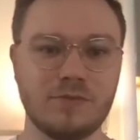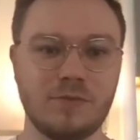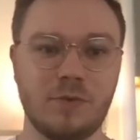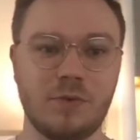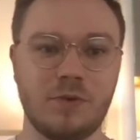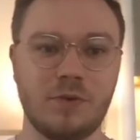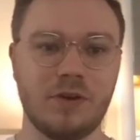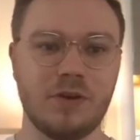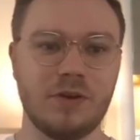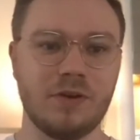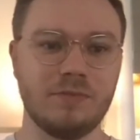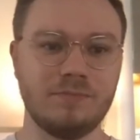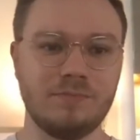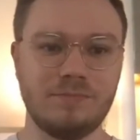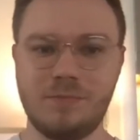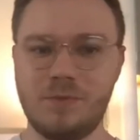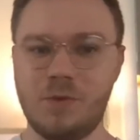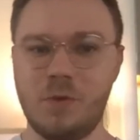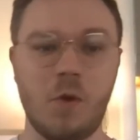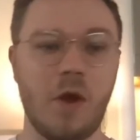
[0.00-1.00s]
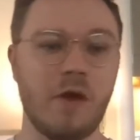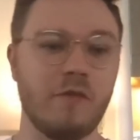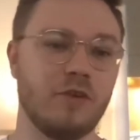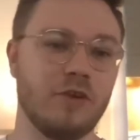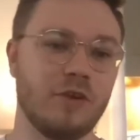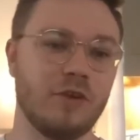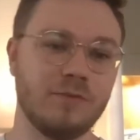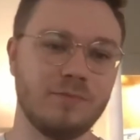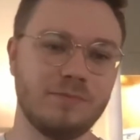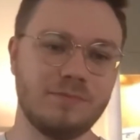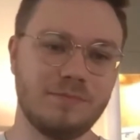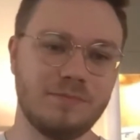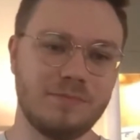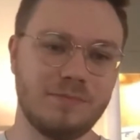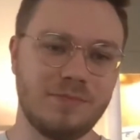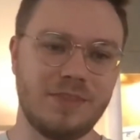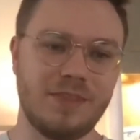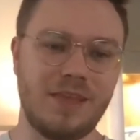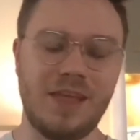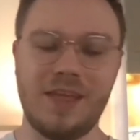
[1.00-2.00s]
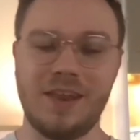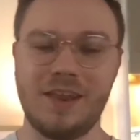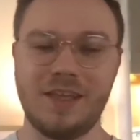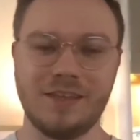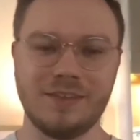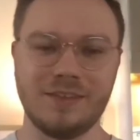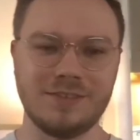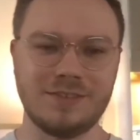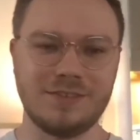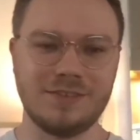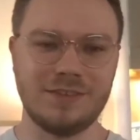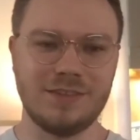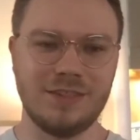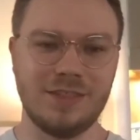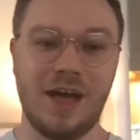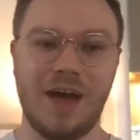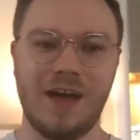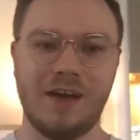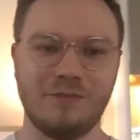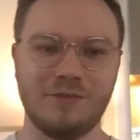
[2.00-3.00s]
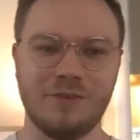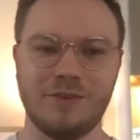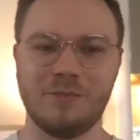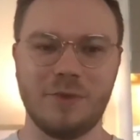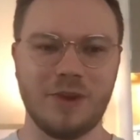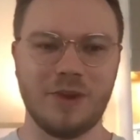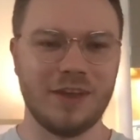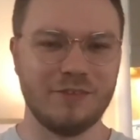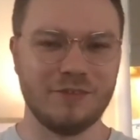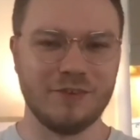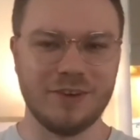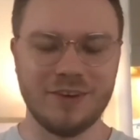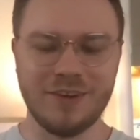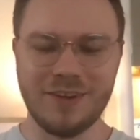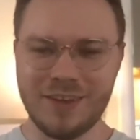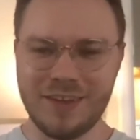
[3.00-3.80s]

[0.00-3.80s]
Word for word: for whoever it is live or whatever.